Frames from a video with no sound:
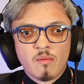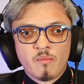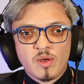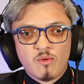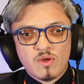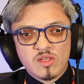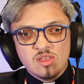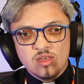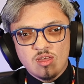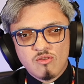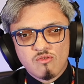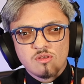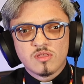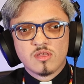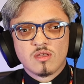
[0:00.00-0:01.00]
But what's
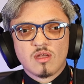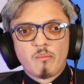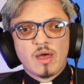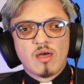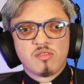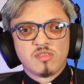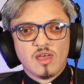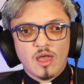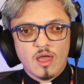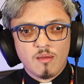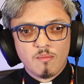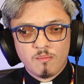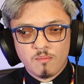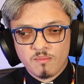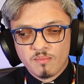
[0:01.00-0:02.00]
interesting about that
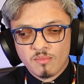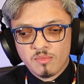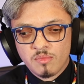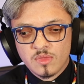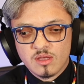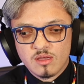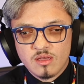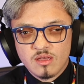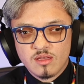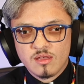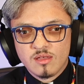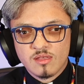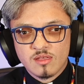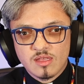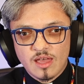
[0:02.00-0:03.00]

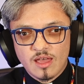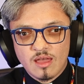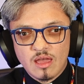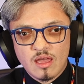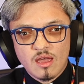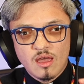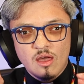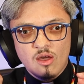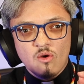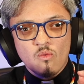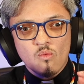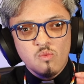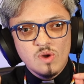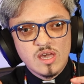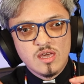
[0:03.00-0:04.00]
is that
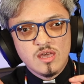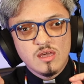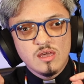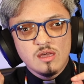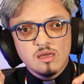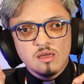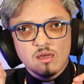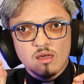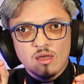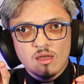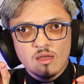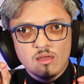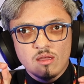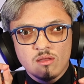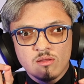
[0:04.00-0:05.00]
we
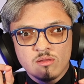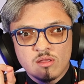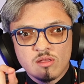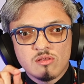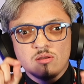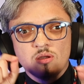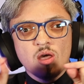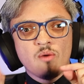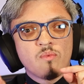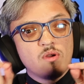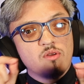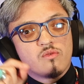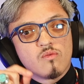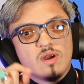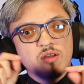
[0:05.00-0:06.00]

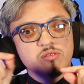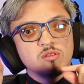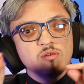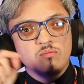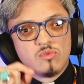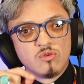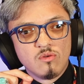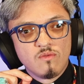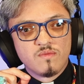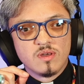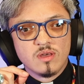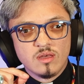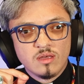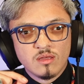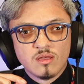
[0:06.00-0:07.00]
discover throughout the
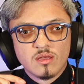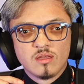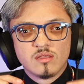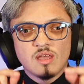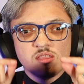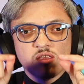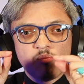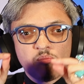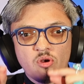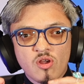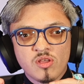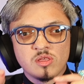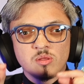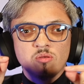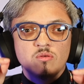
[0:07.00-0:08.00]
movie that the
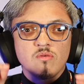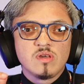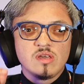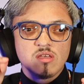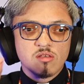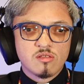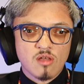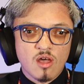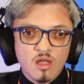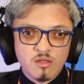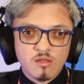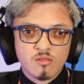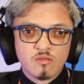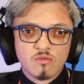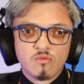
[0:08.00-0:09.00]
person who he is
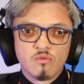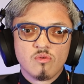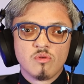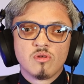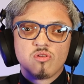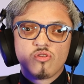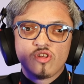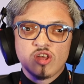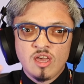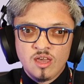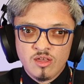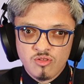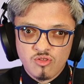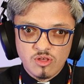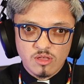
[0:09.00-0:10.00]
talking to
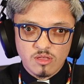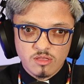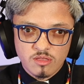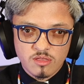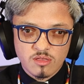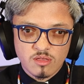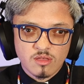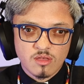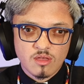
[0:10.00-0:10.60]
changes.